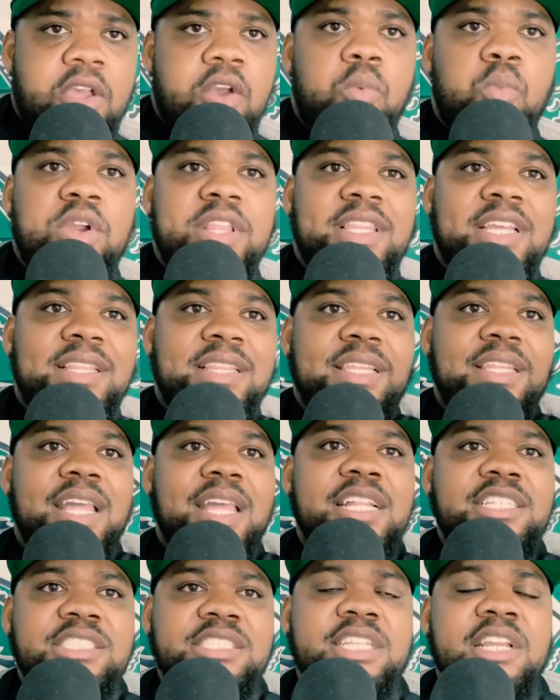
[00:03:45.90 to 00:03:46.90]
What did the
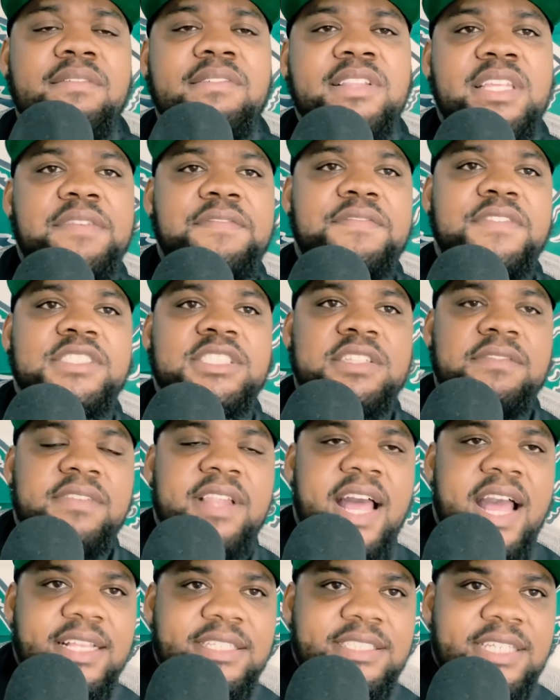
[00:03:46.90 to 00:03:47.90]
legendary defensive
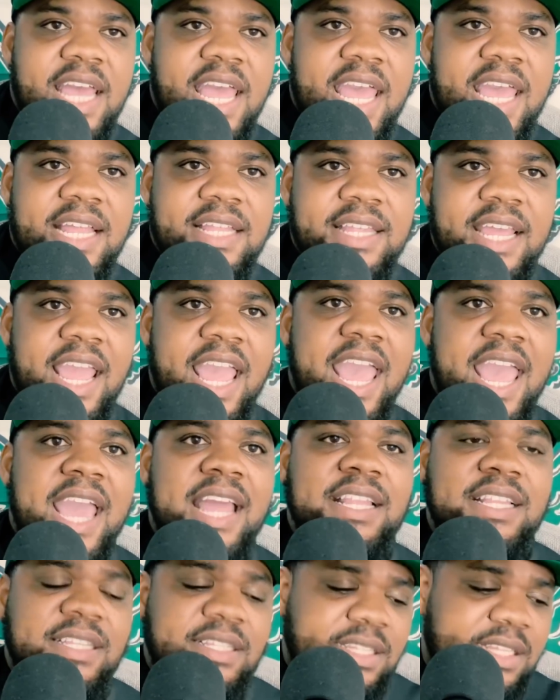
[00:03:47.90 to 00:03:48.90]
lines have? They
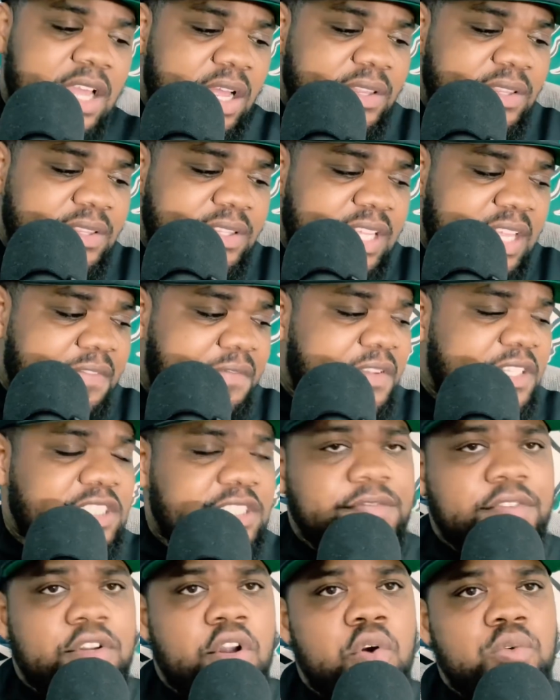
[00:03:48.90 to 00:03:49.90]
had
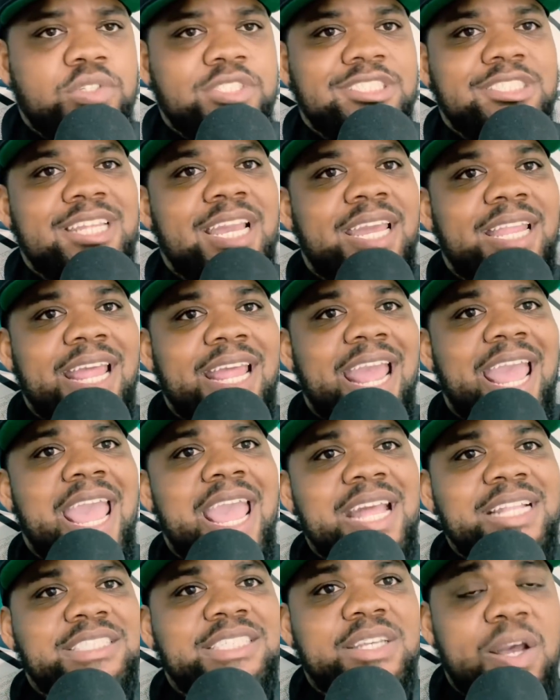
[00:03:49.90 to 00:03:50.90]
defensive coaches that could
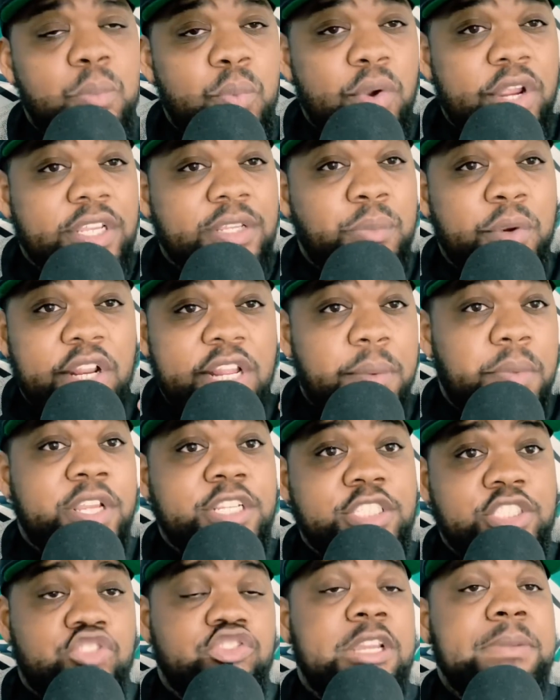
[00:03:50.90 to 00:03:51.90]
add to where they were
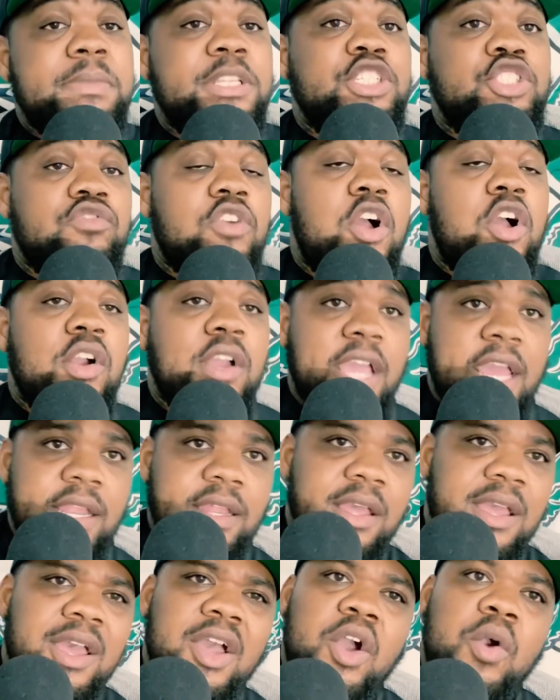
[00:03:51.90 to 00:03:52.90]
extremely strong at.
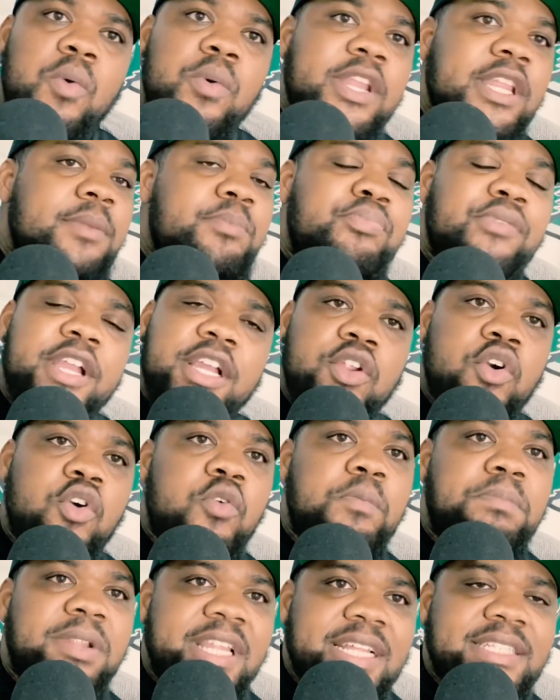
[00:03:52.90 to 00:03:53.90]
We didn't bring
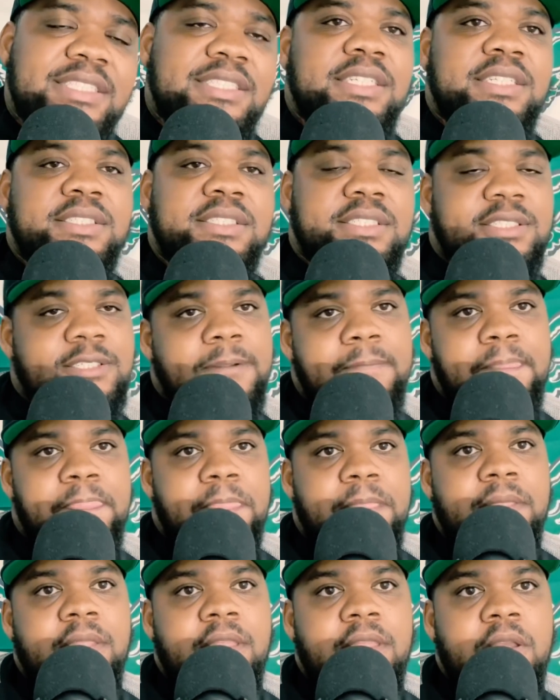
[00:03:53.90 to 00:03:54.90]
no blitzes.
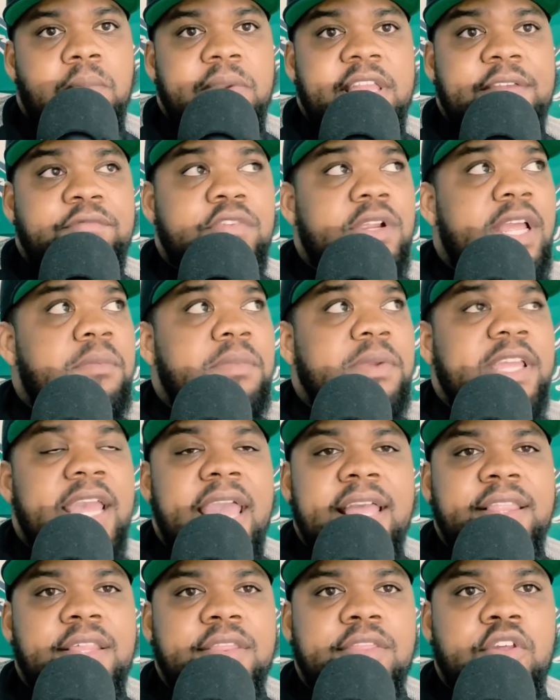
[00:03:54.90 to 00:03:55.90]
And we
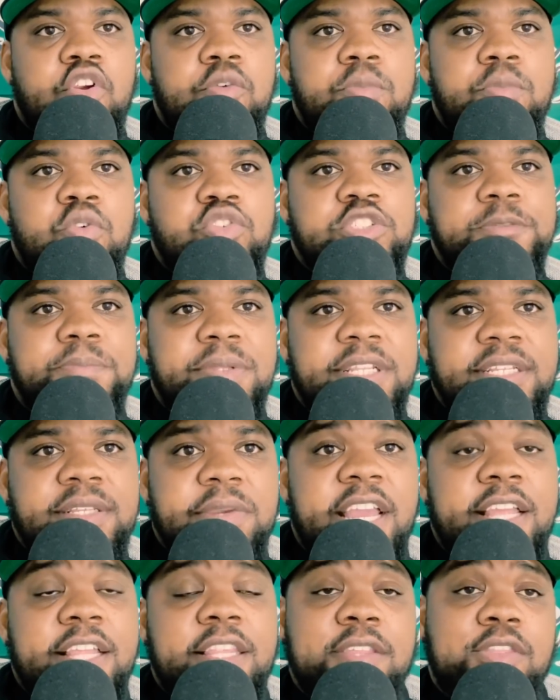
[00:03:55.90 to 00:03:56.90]
had the third most blitz.
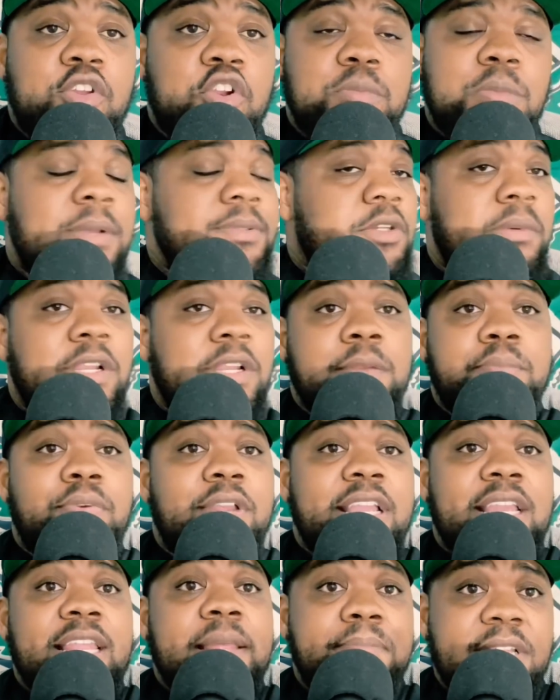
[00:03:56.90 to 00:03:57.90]
We didn't
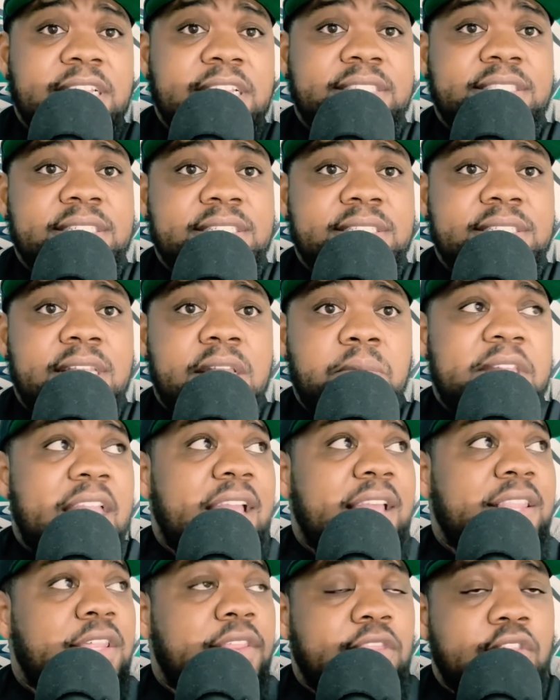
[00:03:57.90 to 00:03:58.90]
bring any blitzes. And we
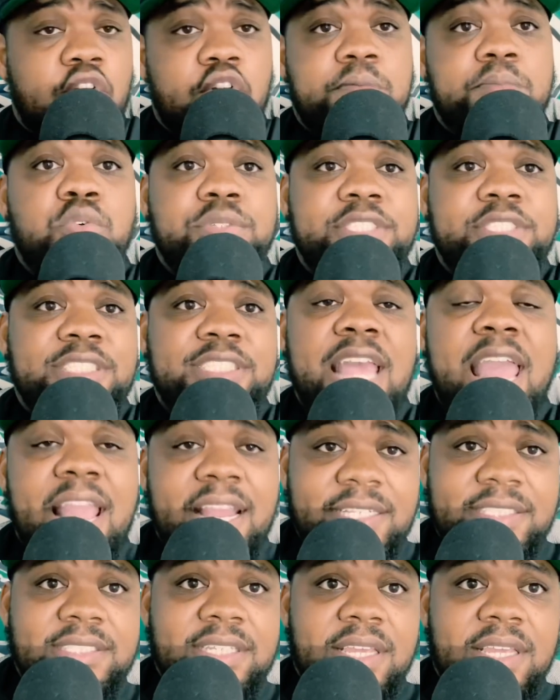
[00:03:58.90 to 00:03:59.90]
had the third most
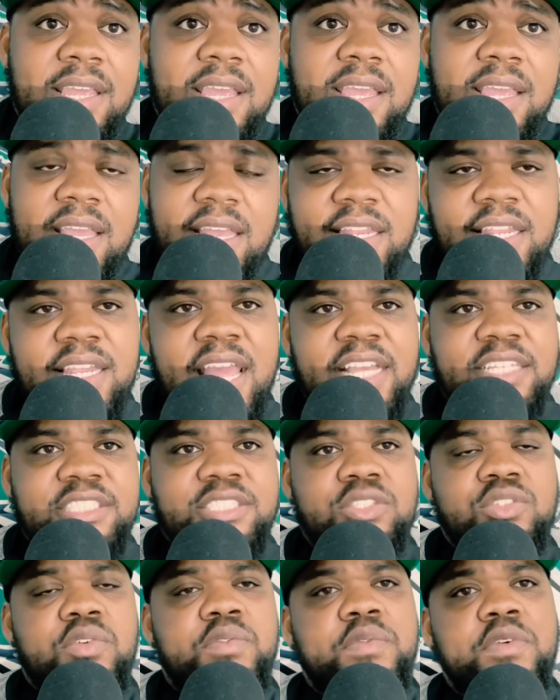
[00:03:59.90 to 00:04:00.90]
sacks in the
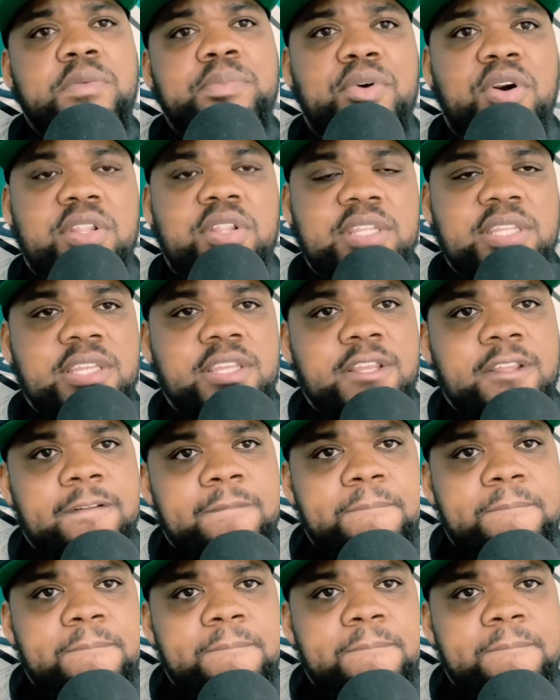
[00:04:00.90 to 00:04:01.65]
National Football League.